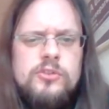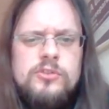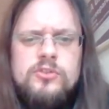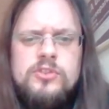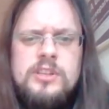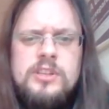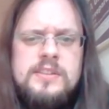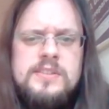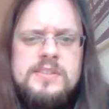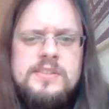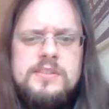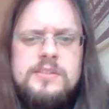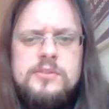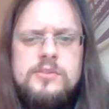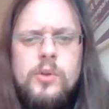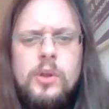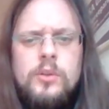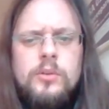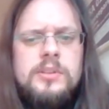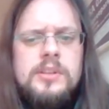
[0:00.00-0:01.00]
just
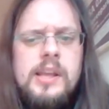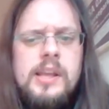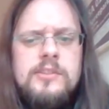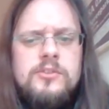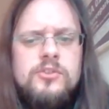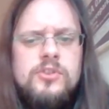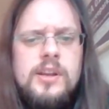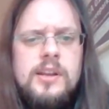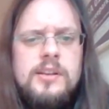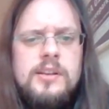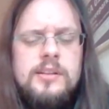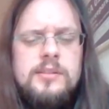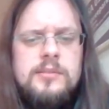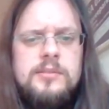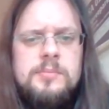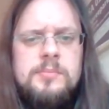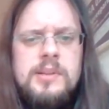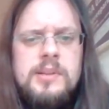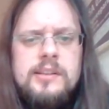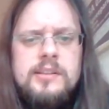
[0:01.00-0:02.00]
turn on the engine and
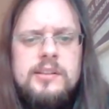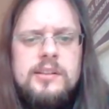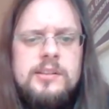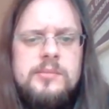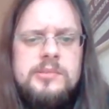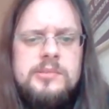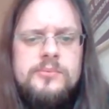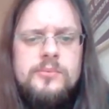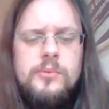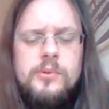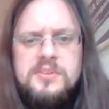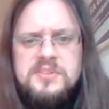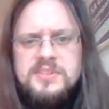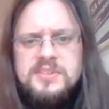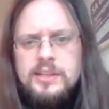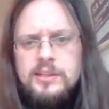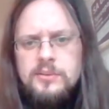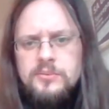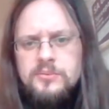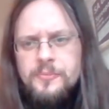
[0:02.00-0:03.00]
play it a little bit for
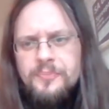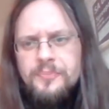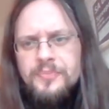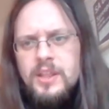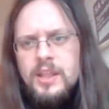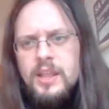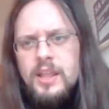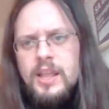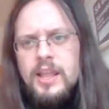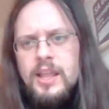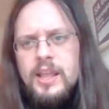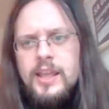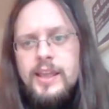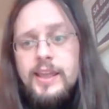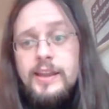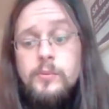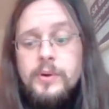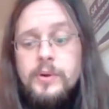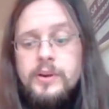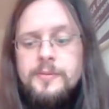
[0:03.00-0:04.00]
yourself.
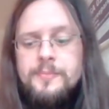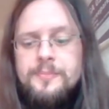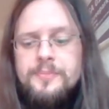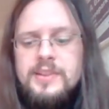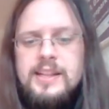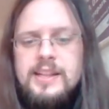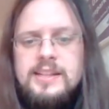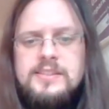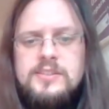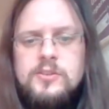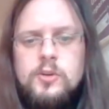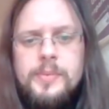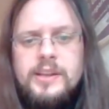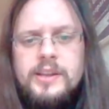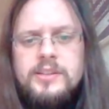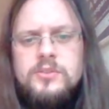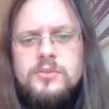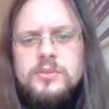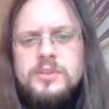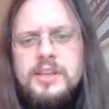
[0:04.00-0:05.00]
Anyway, let's go
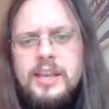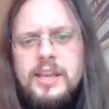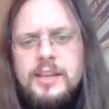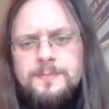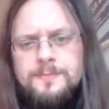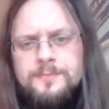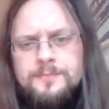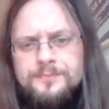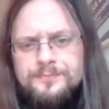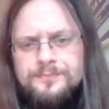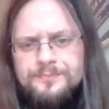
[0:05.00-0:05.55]
back to the game.